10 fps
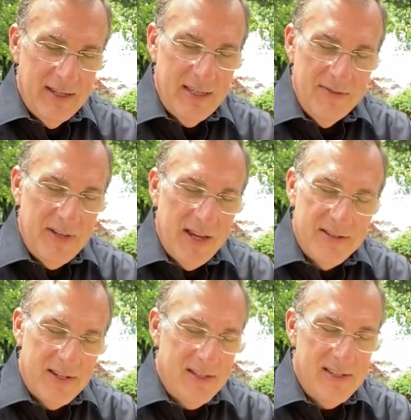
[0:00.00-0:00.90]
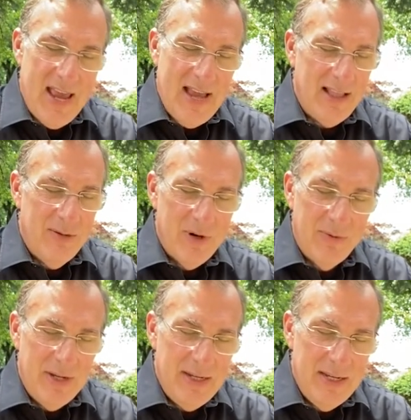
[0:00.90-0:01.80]
giving us exactly what
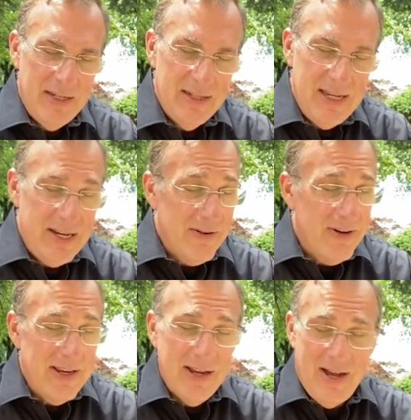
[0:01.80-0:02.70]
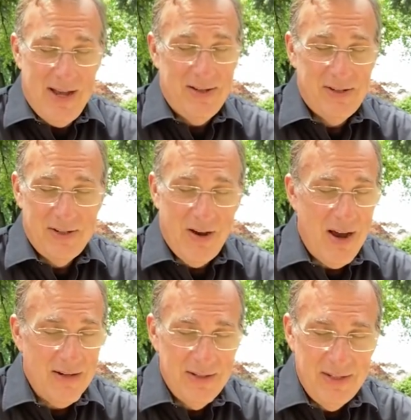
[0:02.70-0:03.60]
we need, hearing us
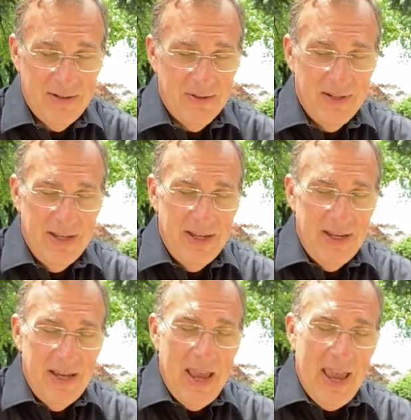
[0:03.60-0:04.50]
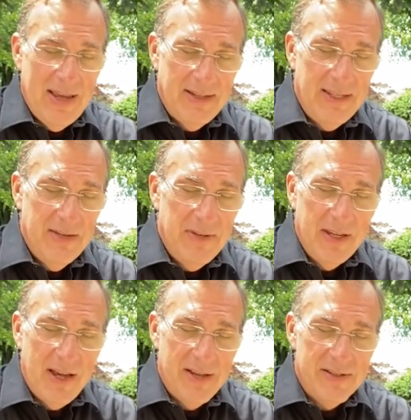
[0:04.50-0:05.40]
talk to you, and
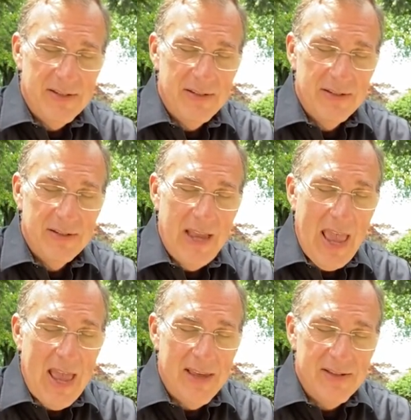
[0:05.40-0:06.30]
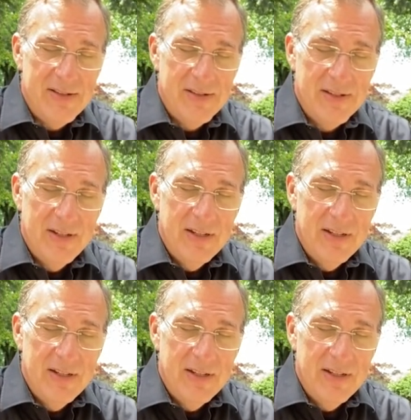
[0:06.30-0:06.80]
giving us as